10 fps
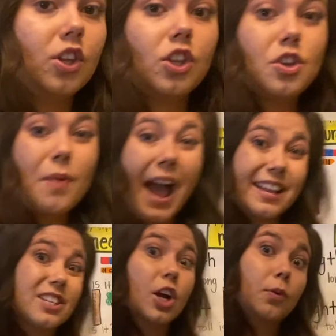you
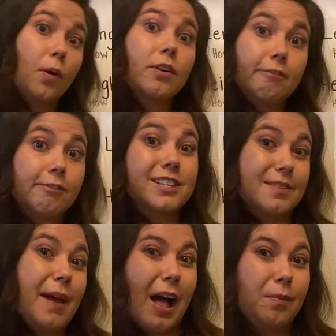ask a grown-up for
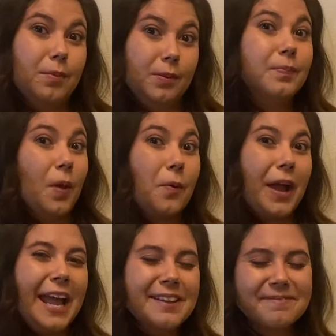some help,
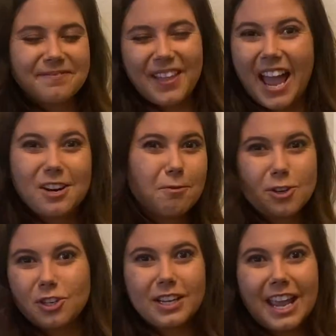okay? I don't
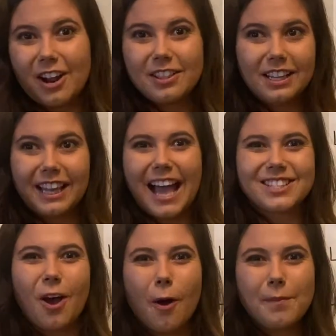want you to carry the glass
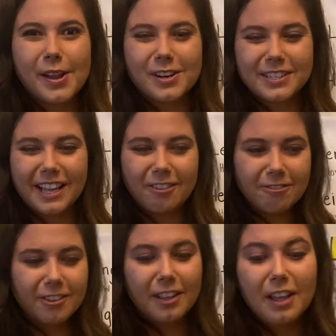all by yourself.
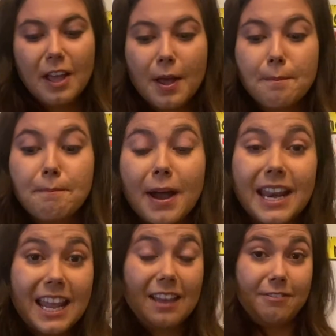But
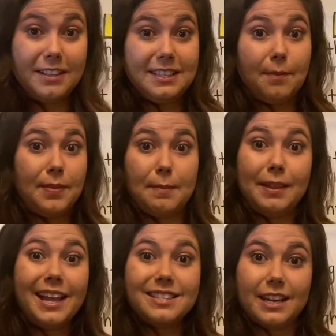if it's something
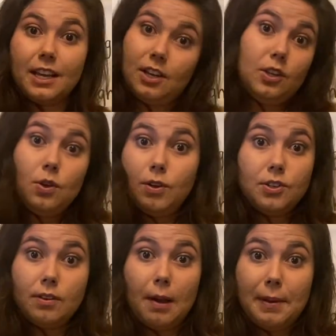plastic, you can do
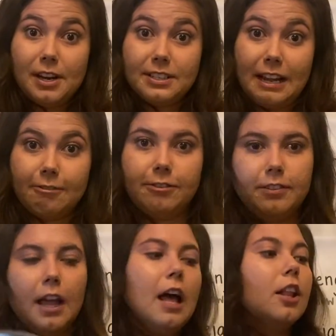it all by yourself.
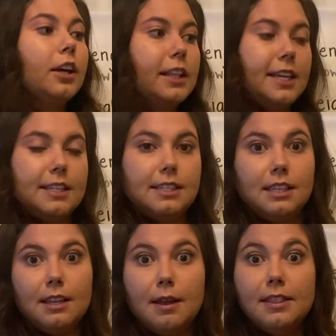Look at this.
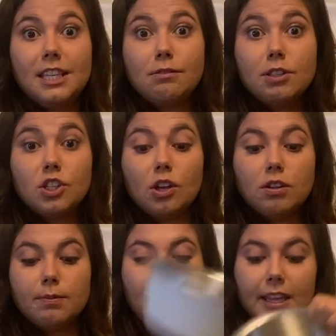This one's so
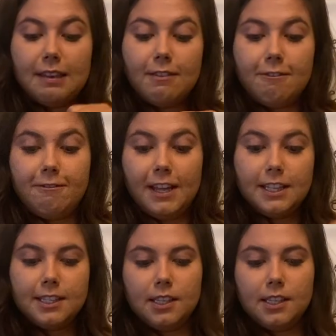small it even fits